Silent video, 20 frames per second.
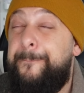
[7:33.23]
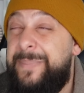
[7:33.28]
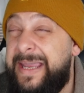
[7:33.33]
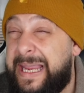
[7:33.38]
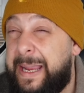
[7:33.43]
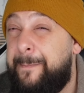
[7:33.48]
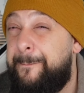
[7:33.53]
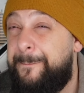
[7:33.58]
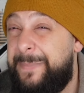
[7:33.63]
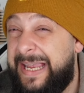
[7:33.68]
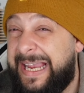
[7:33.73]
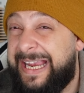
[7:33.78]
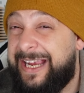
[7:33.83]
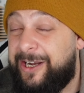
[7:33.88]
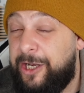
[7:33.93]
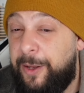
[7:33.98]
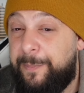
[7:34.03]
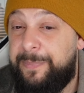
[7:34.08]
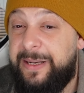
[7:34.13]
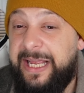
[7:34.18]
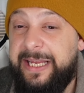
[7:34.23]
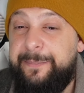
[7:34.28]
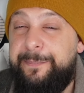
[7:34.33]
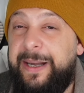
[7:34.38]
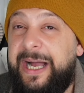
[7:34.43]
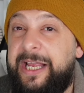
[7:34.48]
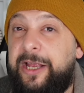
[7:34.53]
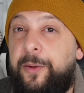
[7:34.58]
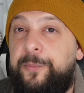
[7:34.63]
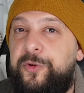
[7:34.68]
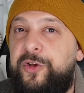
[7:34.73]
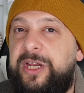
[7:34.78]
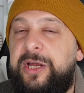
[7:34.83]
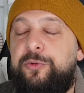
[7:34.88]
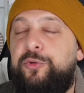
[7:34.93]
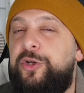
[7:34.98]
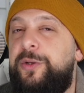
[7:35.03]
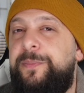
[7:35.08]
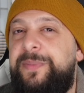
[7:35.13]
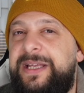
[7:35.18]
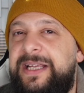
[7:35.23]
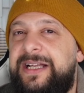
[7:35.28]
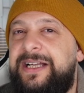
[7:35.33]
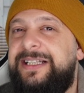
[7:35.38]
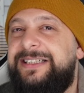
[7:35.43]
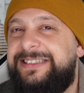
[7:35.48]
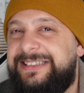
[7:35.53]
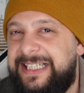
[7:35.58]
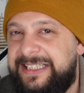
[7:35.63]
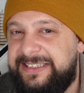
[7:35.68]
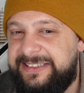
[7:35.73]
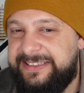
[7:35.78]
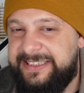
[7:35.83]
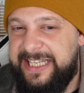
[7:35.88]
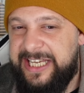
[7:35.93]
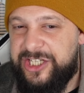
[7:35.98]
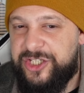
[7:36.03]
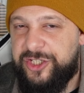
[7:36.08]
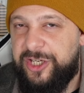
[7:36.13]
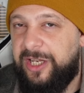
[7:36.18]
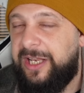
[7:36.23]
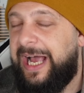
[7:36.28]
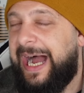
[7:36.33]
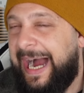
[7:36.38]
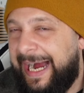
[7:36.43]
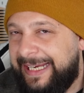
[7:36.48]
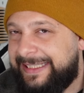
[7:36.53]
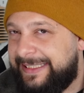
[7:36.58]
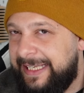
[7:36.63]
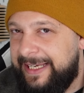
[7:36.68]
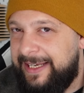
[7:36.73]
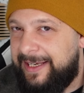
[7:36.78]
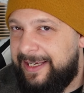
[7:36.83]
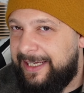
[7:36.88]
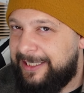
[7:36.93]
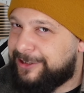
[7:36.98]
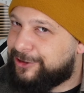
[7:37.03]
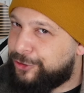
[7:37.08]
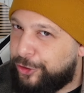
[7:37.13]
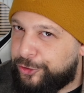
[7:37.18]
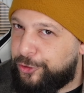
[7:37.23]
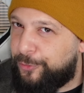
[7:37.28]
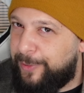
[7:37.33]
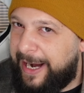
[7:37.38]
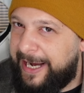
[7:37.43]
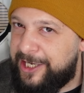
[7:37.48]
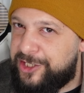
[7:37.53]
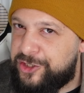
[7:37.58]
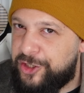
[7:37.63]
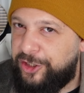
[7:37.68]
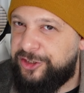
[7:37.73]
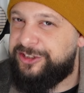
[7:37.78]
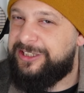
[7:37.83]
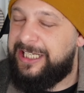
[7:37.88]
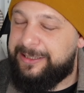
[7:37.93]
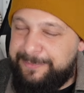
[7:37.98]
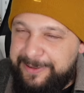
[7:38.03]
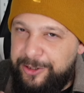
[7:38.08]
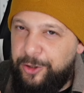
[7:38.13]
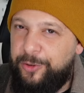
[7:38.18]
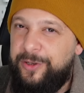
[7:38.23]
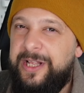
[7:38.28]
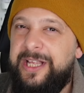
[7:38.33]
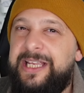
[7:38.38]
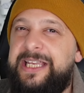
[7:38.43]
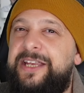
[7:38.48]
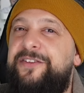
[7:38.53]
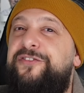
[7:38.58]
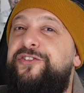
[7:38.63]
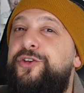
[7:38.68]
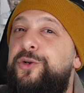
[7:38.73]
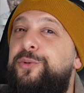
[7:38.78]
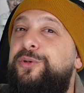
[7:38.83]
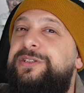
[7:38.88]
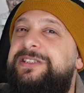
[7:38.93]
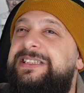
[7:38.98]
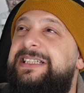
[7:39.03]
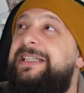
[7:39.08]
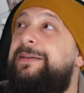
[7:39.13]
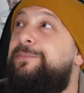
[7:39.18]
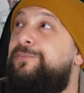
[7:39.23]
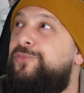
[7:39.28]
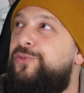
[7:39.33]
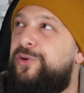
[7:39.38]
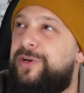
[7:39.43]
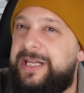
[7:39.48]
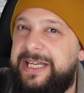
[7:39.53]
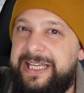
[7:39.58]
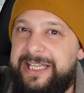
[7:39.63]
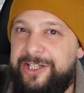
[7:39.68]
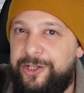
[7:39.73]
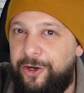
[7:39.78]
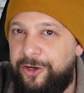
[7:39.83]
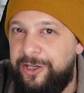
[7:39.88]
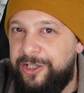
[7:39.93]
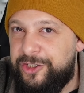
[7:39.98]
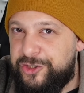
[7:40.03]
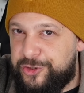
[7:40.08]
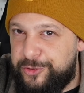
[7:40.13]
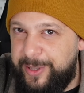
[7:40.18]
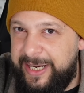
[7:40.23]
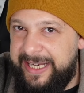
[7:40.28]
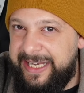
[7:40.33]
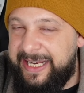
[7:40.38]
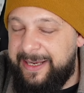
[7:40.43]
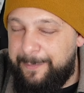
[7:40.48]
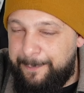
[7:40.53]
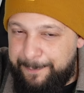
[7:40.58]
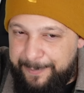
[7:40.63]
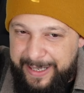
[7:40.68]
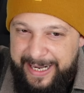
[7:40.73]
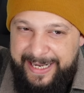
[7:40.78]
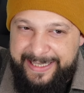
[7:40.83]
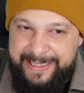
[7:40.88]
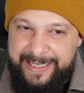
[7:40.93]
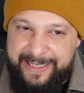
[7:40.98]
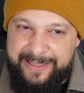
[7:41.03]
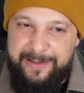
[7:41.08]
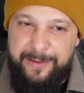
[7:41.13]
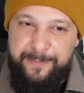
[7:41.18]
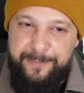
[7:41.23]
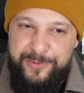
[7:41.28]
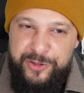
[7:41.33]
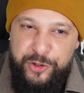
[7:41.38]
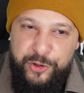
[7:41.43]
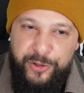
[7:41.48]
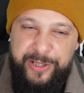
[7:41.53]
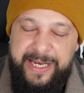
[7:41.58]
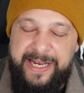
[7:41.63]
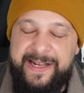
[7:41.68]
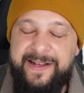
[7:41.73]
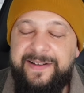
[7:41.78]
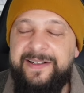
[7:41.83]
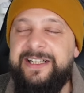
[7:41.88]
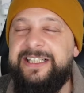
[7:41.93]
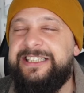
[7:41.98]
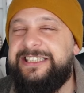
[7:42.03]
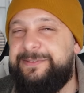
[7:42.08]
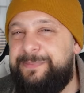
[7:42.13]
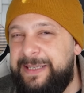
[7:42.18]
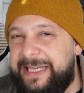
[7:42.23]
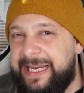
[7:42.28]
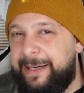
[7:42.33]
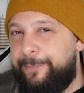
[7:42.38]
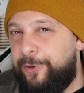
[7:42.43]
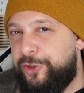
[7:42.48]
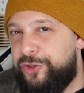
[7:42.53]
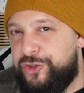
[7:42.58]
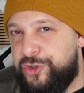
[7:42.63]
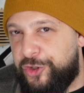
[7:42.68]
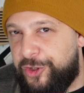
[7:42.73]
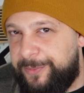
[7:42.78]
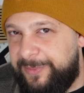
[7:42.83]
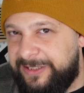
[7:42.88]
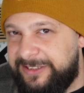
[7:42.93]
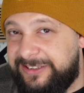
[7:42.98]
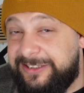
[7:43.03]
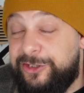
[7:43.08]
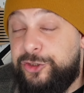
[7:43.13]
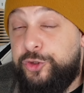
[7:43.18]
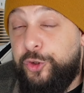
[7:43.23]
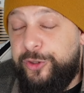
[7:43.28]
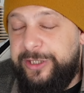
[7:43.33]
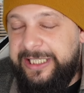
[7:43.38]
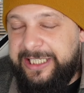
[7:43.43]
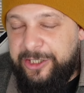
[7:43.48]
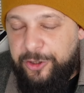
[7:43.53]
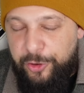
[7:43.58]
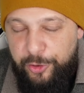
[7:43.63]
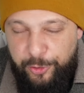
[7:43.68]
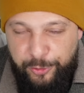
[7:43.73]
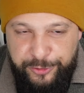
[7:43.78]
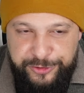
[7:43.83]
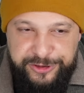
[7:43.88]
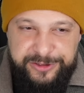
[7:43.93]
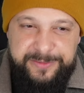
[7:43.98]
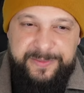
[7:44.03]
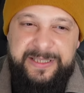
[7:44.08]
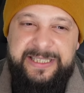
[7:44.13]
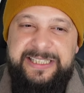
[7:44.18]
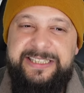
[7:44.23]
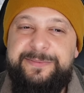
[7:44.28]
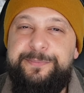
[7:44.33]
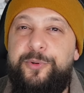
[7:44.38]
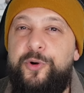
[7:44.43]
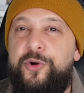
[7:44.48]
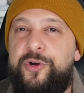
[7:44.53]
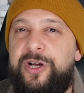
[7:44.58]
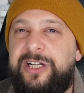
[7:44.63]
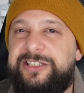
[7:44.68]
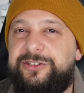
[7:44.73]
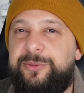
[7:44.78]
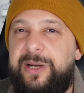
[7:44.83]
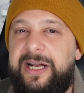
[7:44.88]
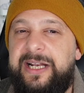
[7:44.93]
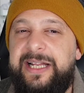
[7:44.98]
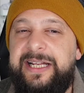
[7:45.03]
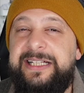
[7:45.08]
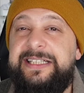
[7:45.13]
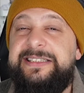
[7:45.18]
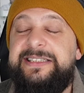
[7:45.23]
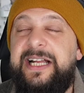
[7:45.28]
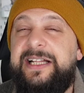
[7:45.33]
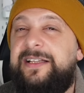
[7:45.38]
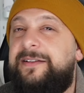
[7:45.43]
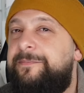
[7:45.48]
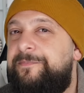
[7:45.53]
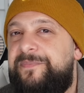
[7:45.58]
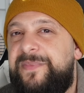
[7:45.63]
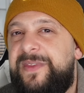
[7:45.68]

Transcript: big, big club like Bayern Munich would be sensational. I think it's not the right choice. Let me know if you would see Mourinho training Bayern Munich. Speaking about Germans, Toni Kroos, he spoke as well, and he said,